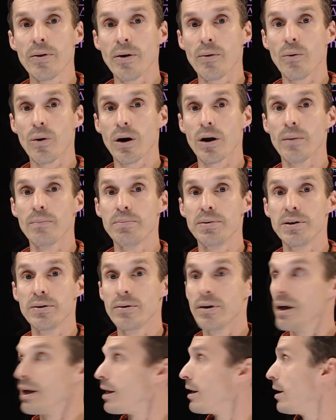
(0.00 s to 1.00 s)
that we're
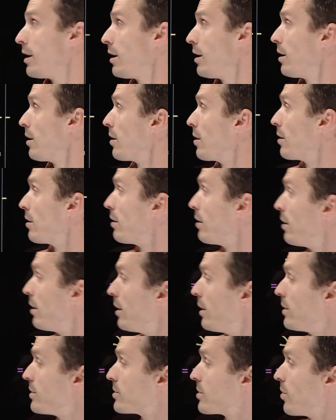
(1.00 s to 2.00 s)
computing here
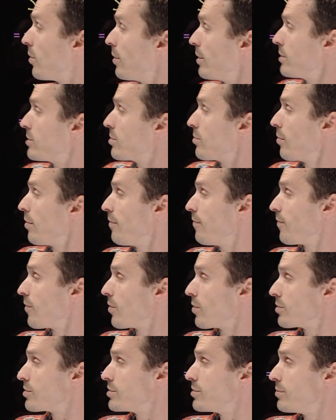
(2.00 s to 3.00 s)
is going to
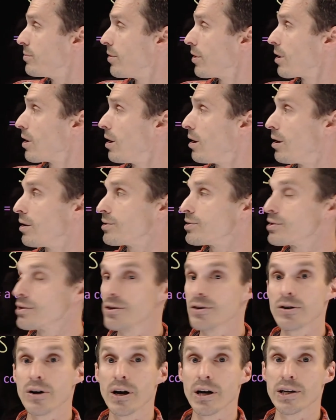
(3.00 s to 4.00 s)
refer to the
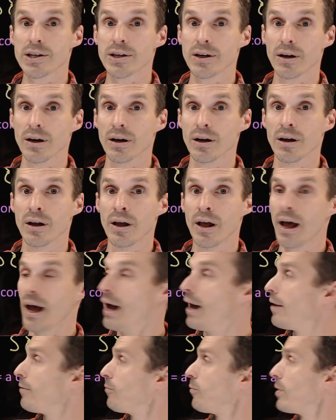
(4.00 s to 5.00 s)
concentration
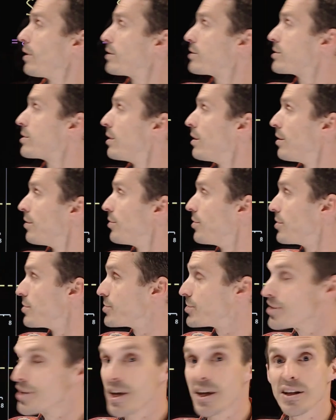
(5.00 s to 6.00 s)
at which the
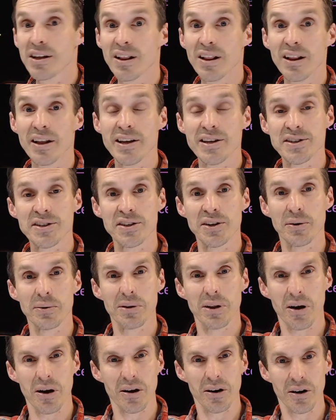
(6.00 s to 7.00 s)
signal is no
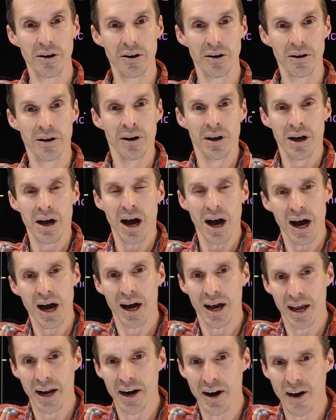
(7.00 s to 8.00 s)
longer
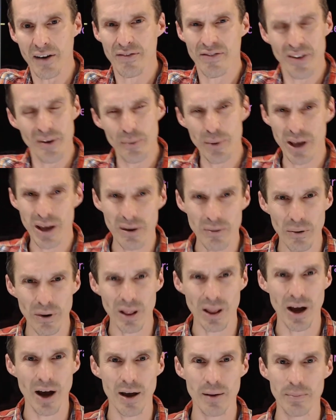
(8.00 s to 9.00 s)
high enough that we can
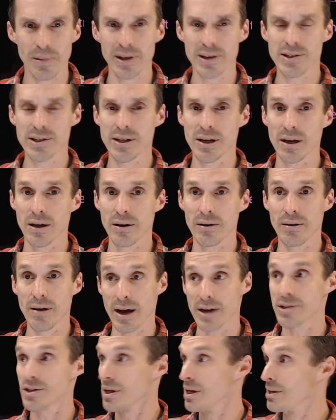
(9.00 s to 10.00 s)
reliably see it.
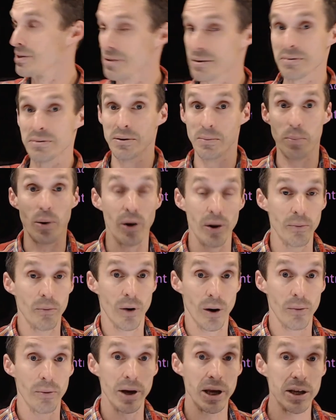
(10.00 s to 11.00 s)
Actually, it's the point
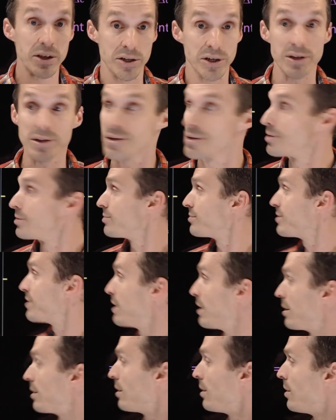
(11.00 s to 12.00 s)
where we can just see
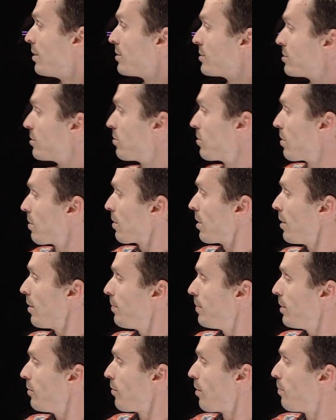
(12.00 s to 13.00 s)
it. So we're going to
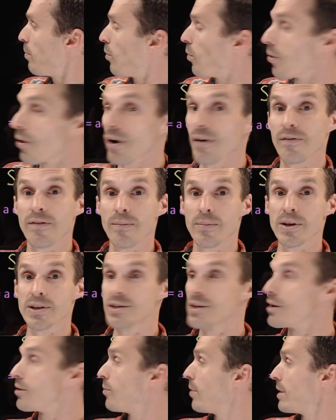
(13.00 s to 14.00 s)
be reporting from
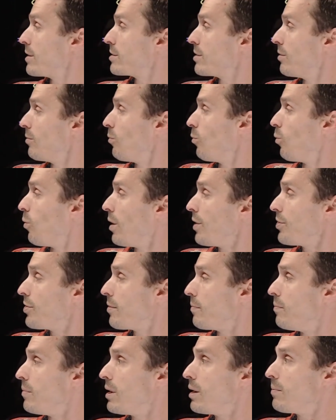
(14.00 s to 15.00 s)
this equation what
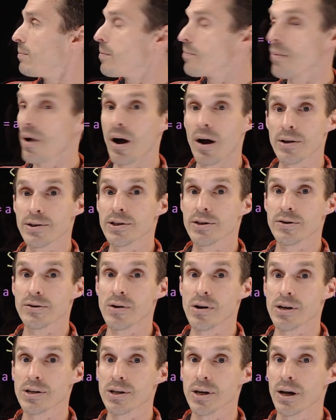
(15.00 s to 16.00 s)
the minimum
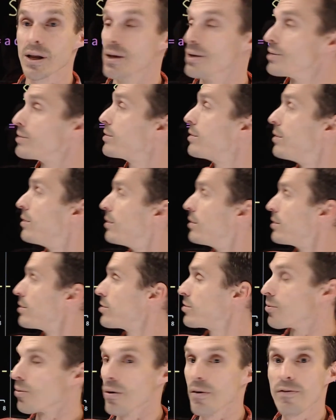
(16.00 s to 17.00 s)
concentration is
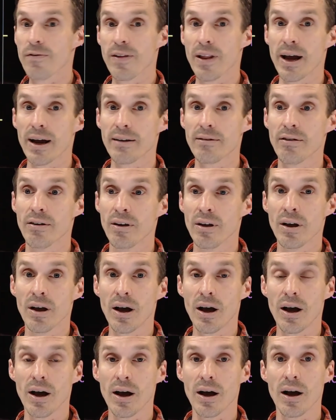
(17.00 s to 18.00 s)
to reflect
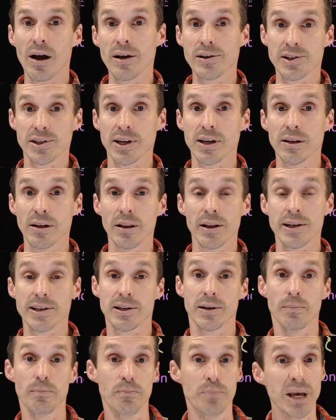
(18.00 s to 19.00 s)
uh, a signal
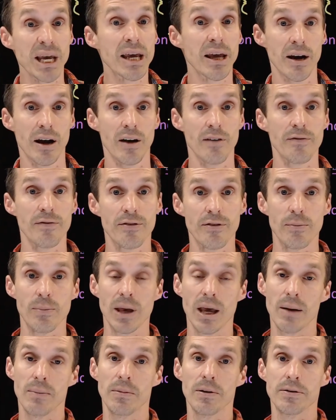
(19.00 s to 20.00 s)
that's big enough to
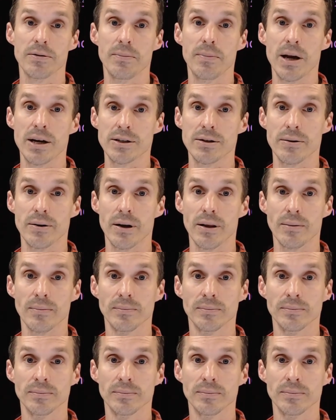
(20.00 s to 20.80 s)
be able to measure it.